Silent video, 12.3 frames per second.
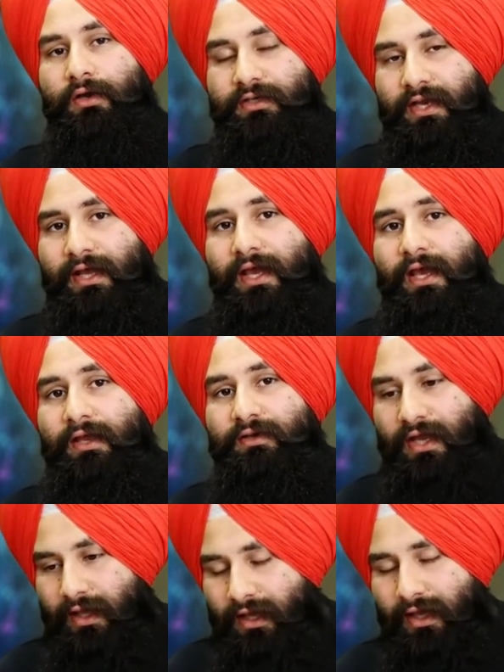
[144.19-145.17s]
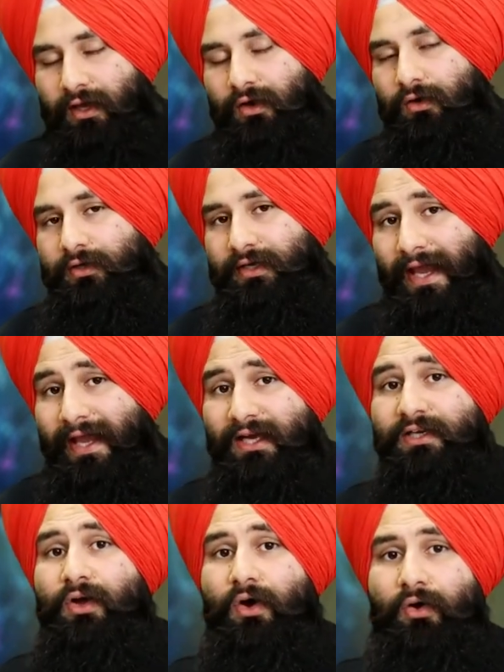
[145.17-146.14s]
taken
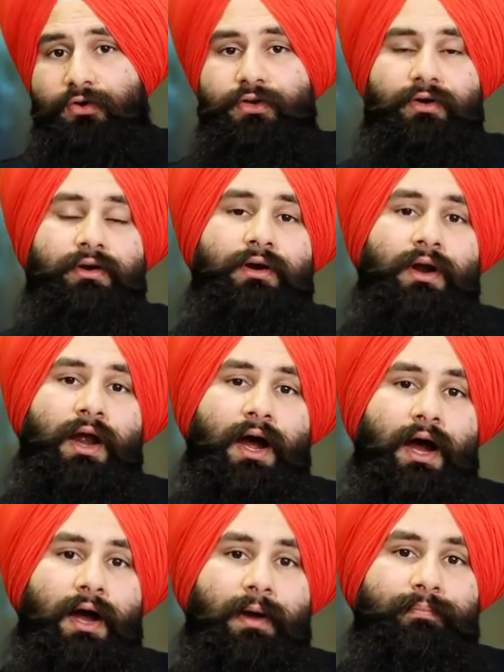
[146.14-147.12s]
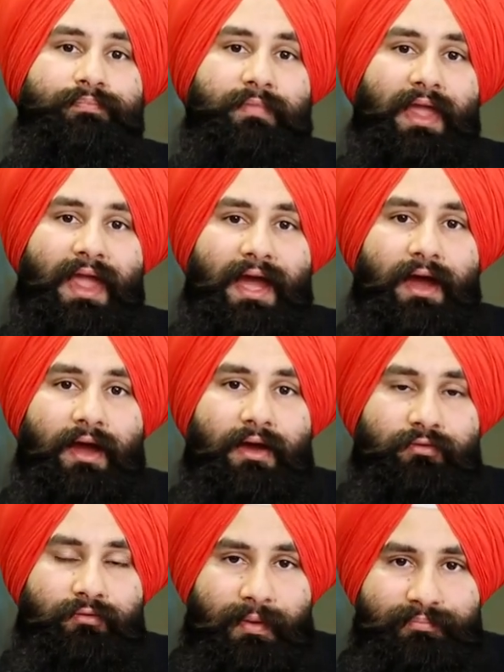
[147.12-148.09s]
on your
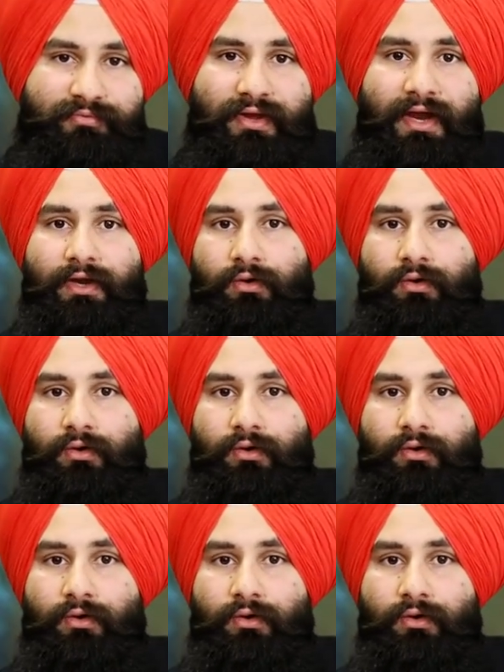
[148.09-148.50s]
website,